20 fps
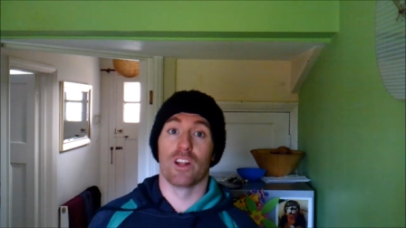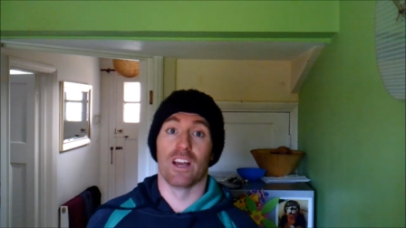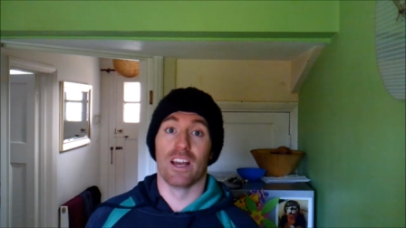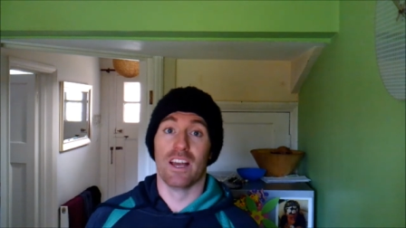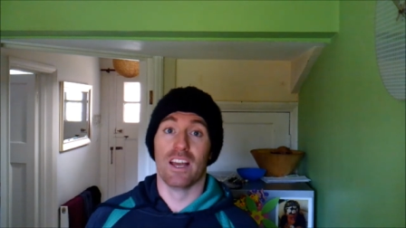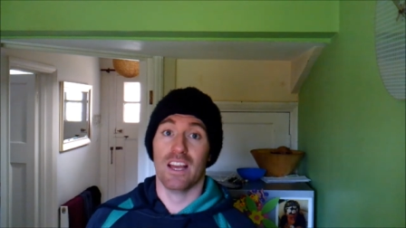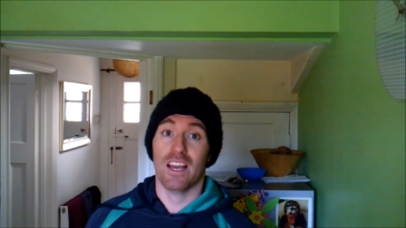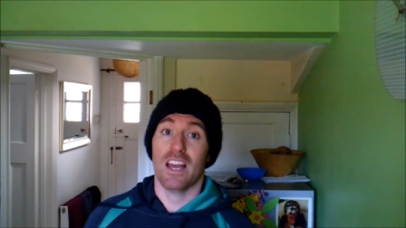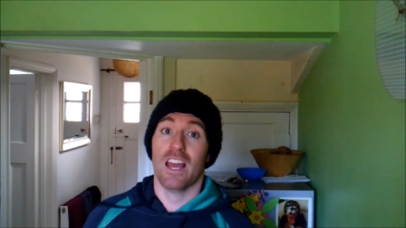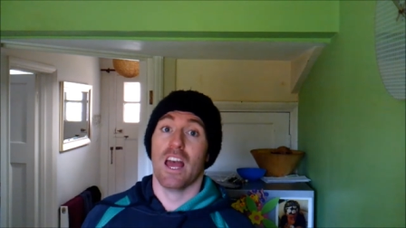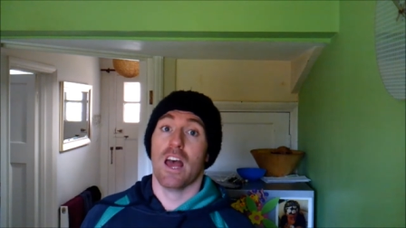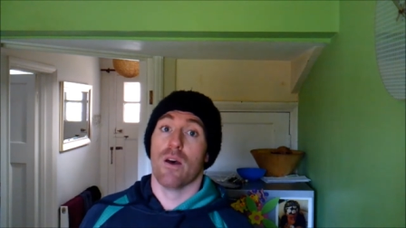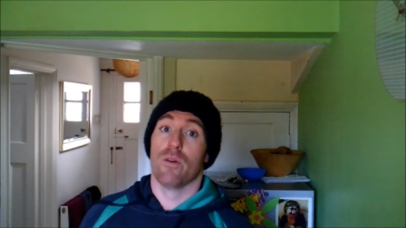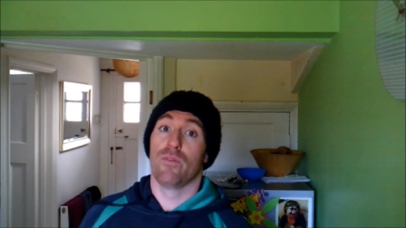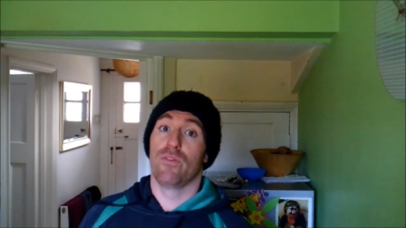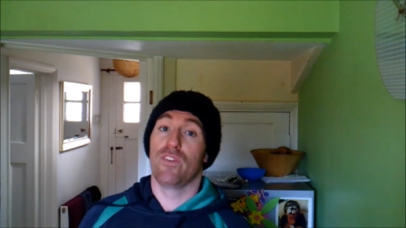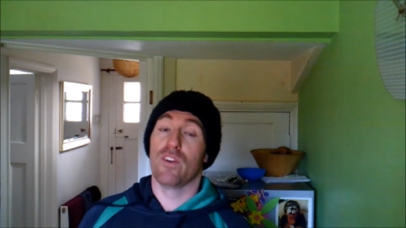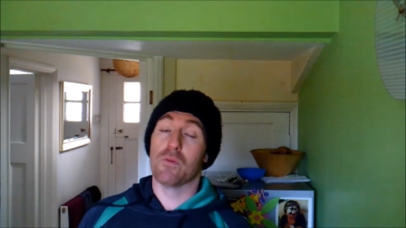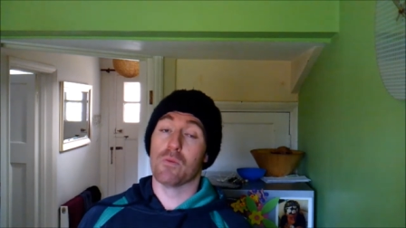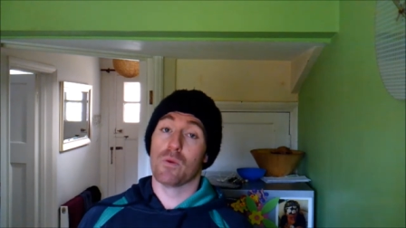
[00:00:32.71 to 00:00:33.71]
I'm
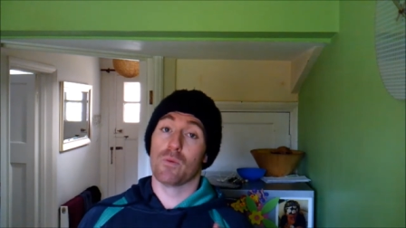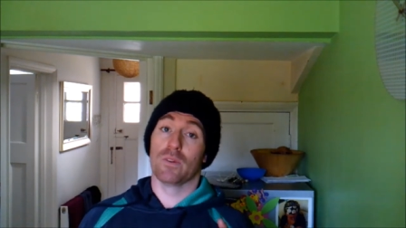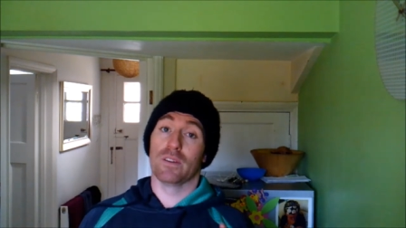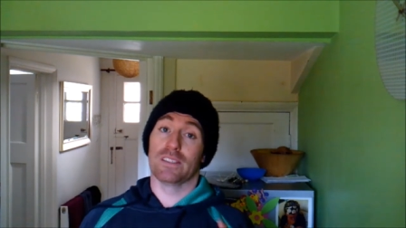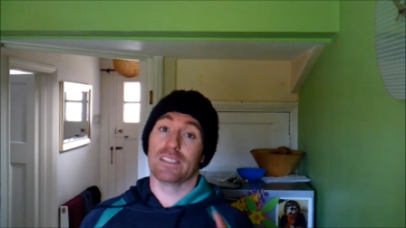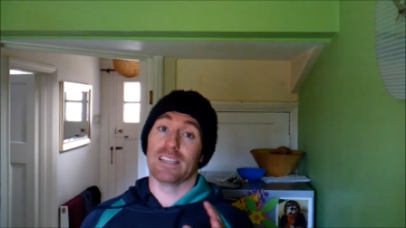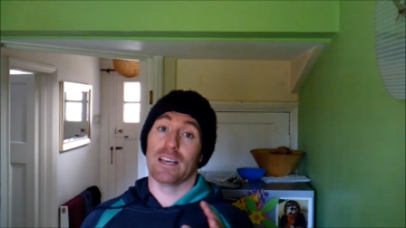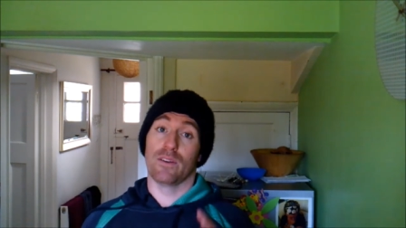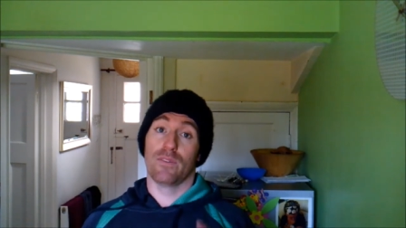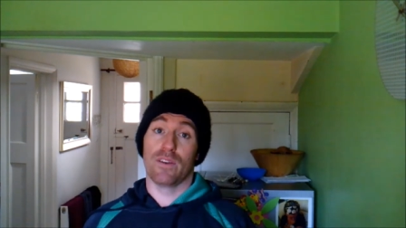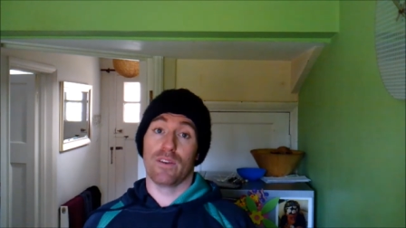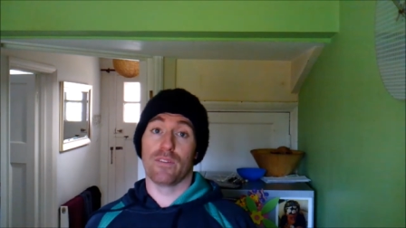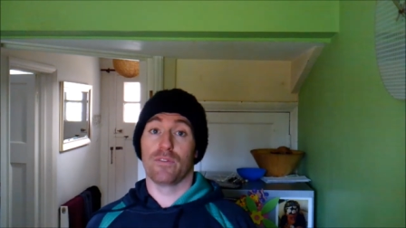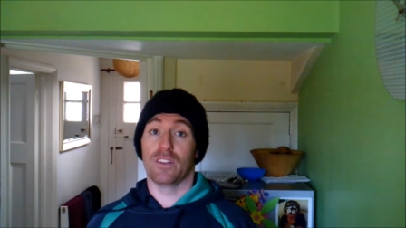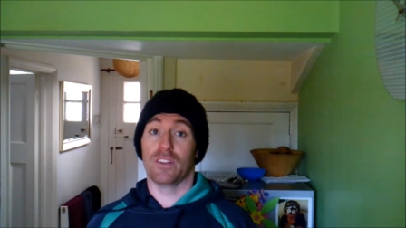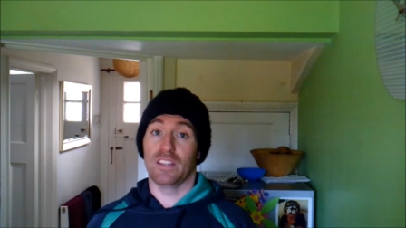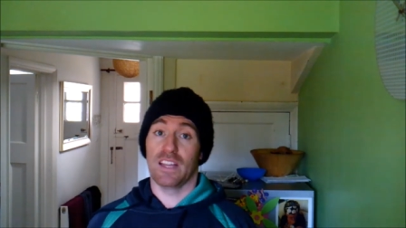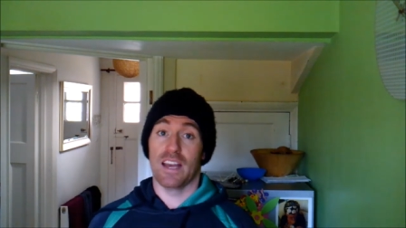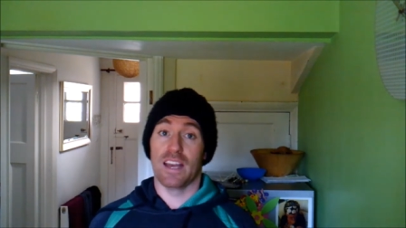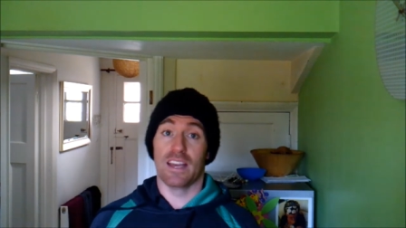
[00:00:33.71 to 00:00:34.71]
filming myself every
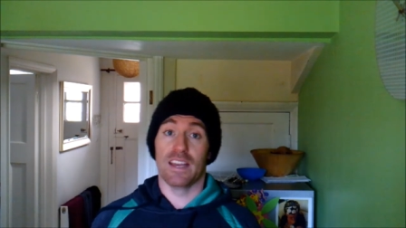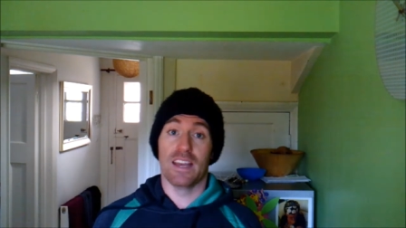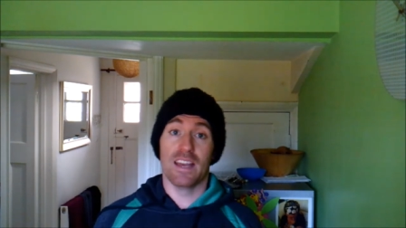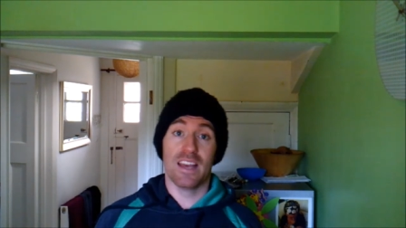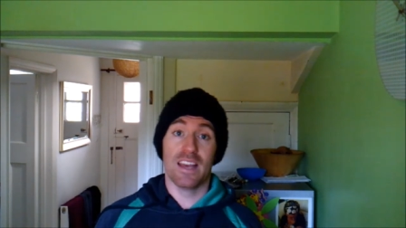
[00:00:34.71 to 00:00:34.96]
day,